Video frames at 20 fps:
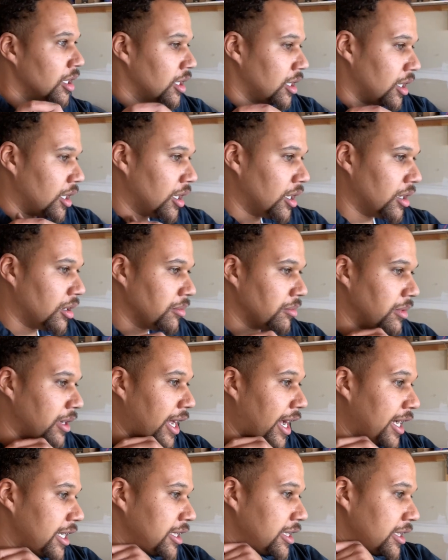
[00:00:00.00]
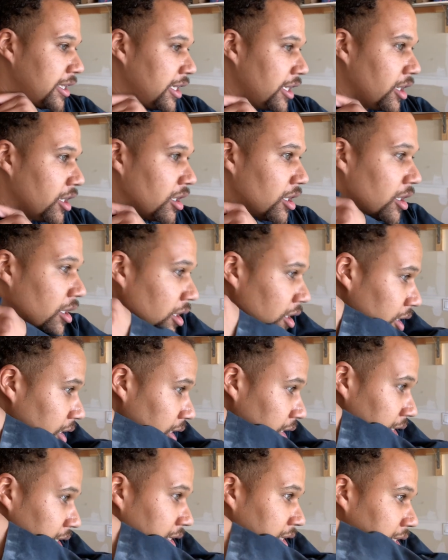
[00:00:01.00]
Um, Dash is here.
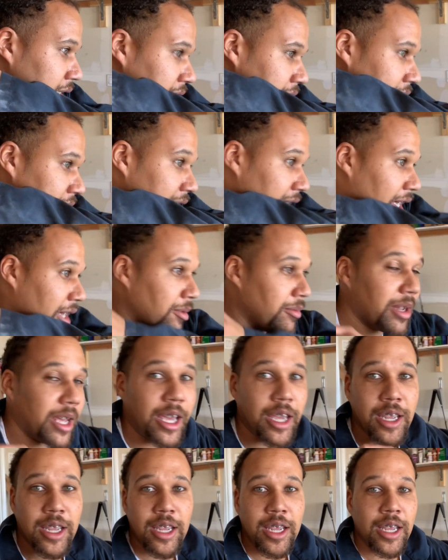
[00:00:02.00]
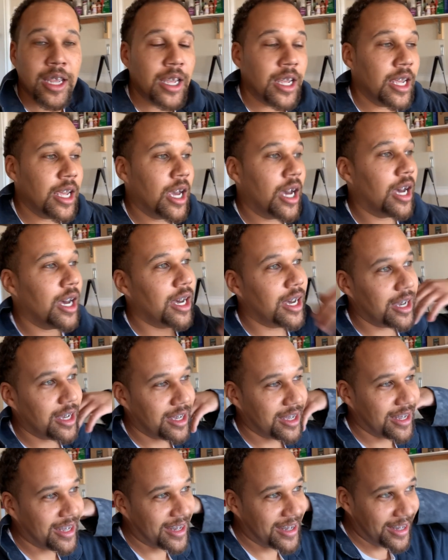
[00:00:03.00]
This is the same day. Uh,
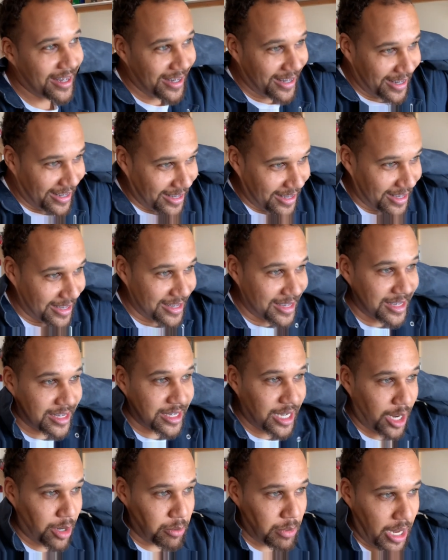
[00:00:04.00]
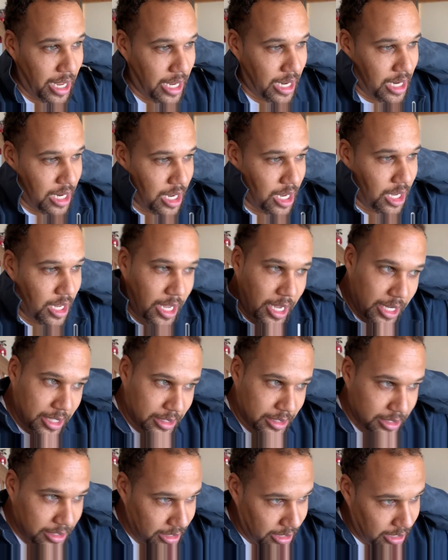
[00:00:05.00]
this is the same day
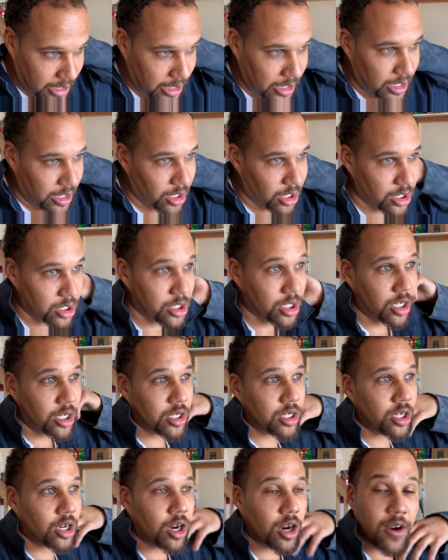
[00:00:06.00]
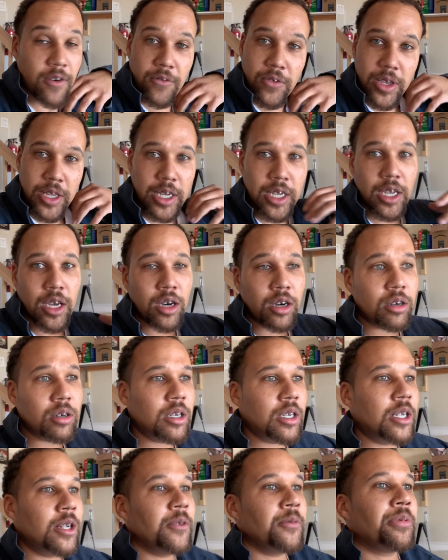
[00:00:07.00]
as the junkyard video
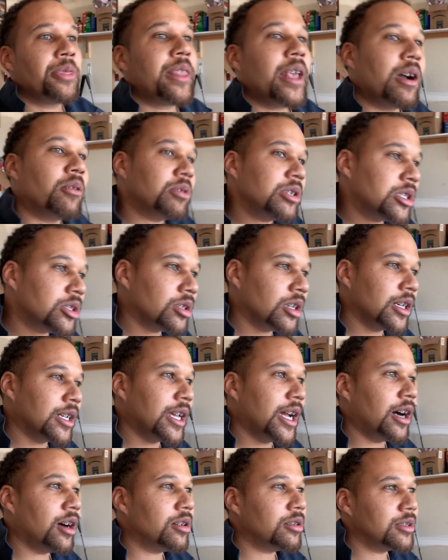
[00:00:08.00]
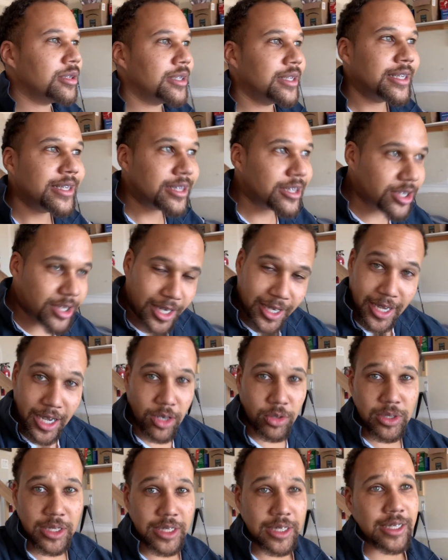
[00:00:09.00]
that we struck out, struck out
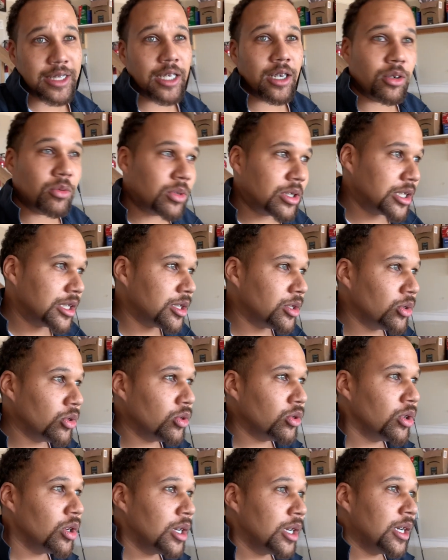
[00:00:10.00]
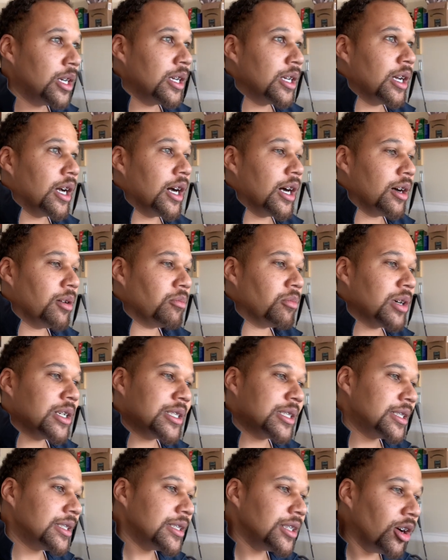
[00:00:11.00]
with the Z L one too. Um,
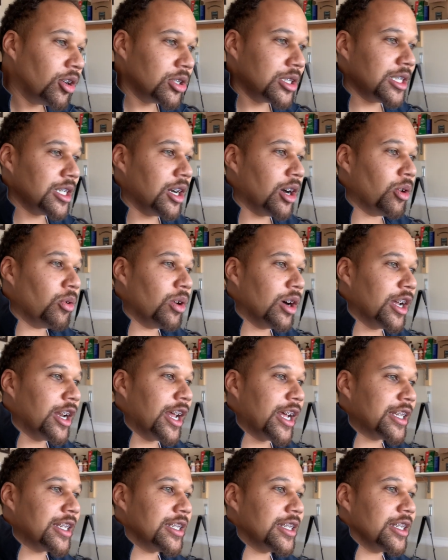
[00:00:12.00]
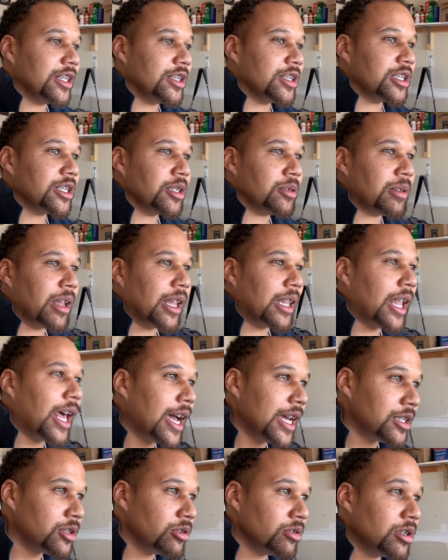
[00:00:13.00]
wasn't no Z L one at the dealership. They
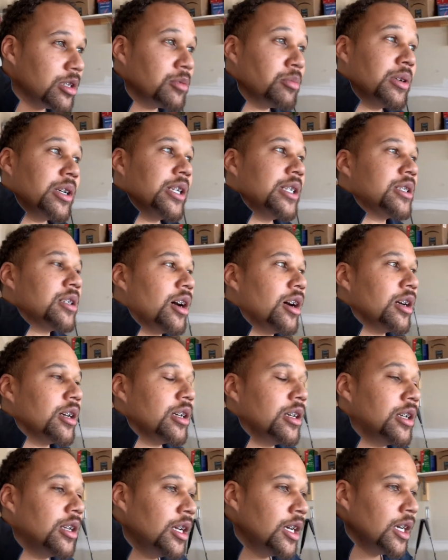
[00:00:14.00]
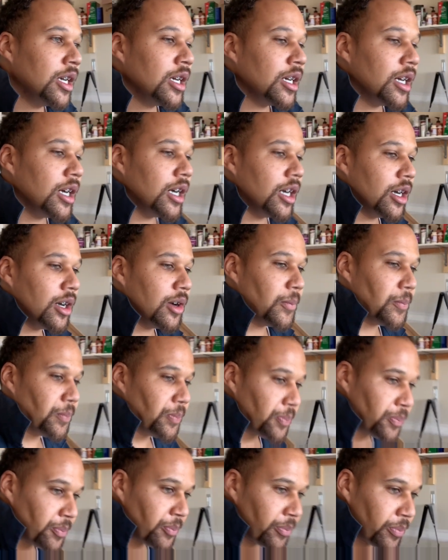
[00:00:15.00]
lied to us, but it's all good. Um,
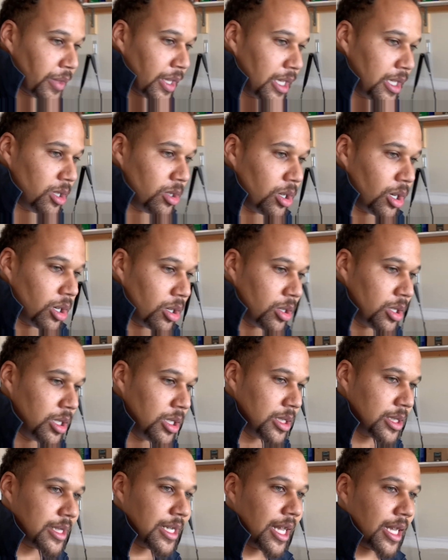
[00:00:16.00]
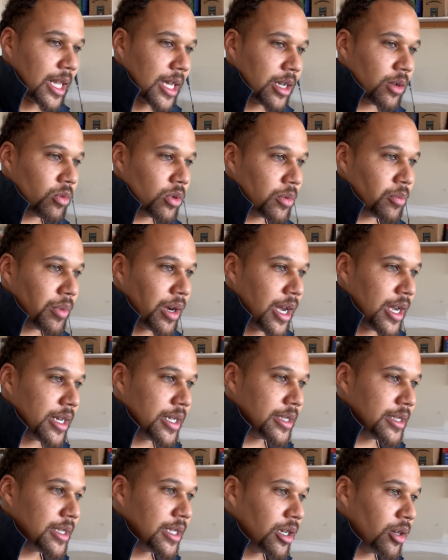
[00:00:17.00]
you know, it's not like we're buying a
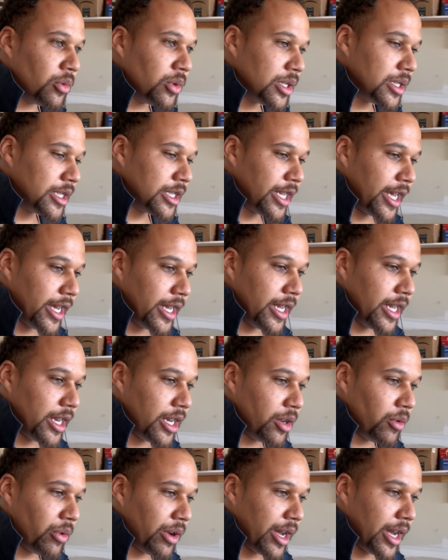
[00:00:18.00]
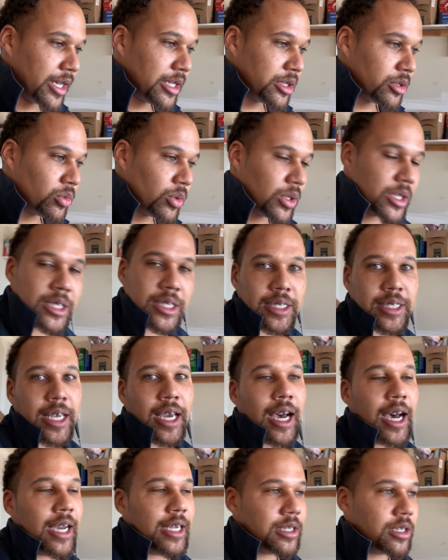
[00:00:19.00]
Z L one today anyway. I just wanted to set
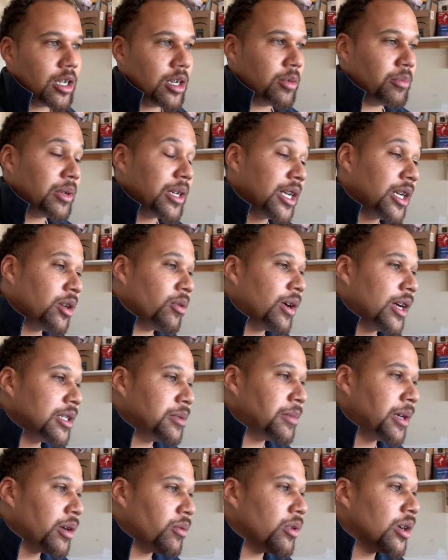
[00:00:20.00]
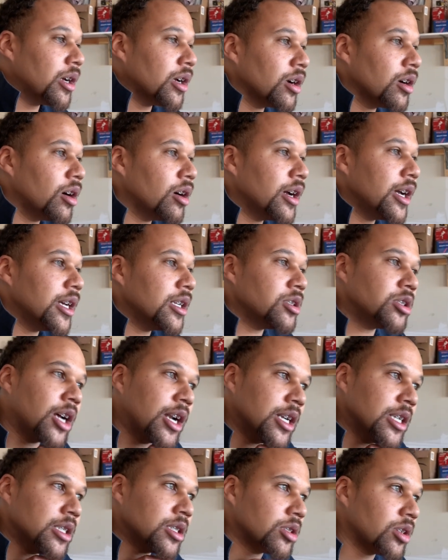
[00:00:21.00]
eyes on it. But anyways, man, we're going to go ahead and try to
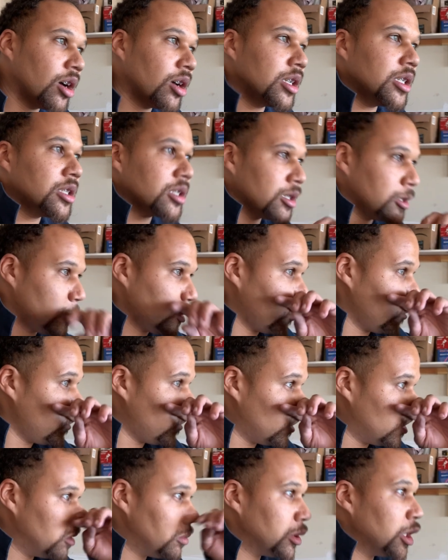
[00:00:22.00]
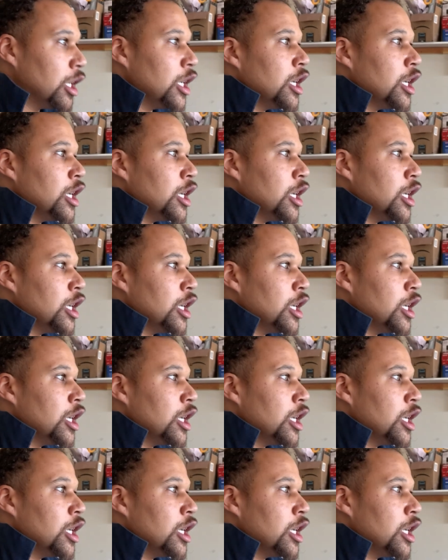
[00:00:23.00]
install these control arms.